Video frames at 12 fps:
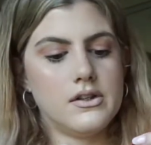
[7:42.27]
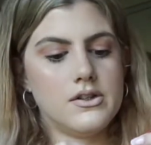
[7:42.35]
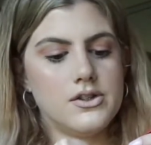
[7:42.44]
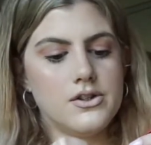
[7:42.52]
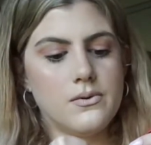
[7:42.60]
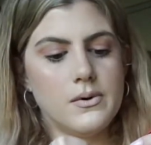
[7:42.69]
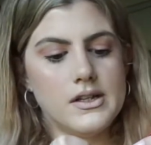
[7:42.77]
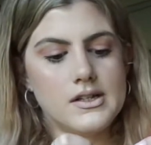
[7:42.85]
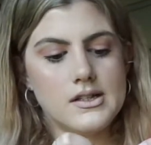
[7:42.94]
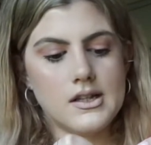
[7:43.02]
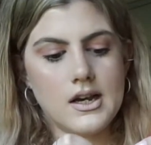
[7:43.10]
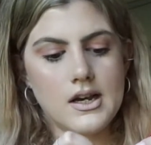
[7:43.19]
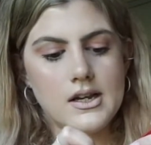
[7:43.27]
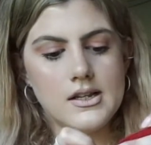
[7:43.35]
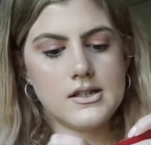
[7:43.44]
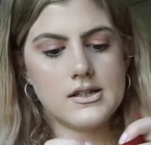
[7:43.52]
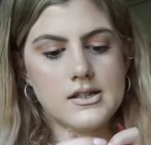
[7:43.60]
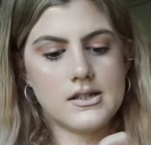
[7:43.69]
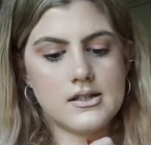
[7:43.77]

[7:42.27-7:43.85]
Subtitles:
it to your waist size.